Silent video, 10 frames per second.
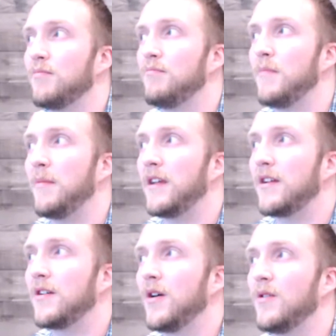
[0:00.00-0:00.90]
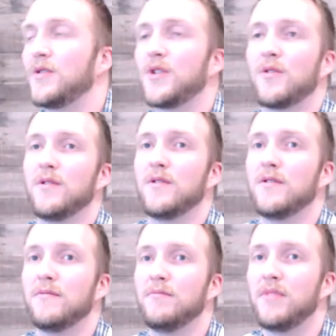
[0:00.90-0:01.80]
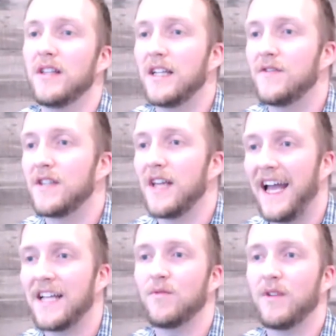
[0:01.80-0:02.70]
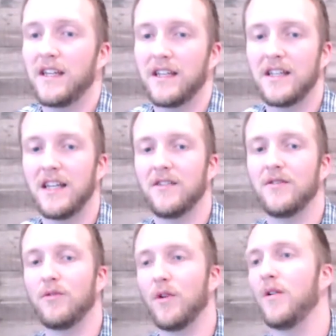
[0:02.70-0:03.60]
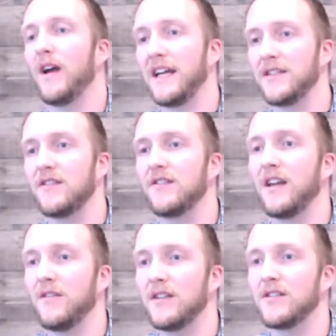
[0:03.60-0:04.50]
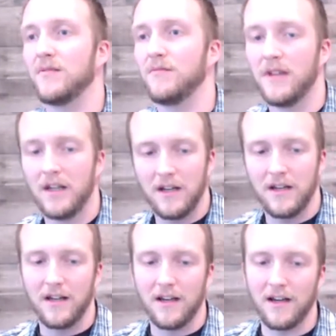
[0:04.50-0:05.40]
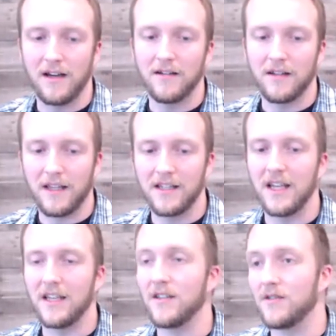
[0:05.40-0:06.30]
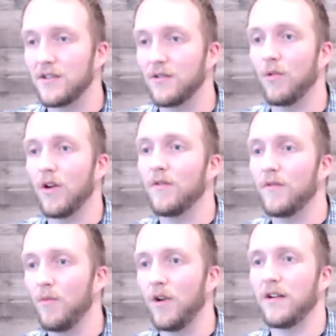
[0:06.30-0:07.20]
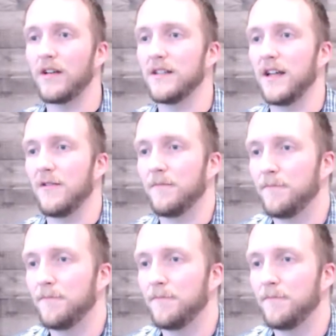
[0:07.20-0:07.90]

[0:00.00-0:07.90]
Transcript: maybe cultural beliefs as we continue to grow, as Theodism continues to grow from where it is now?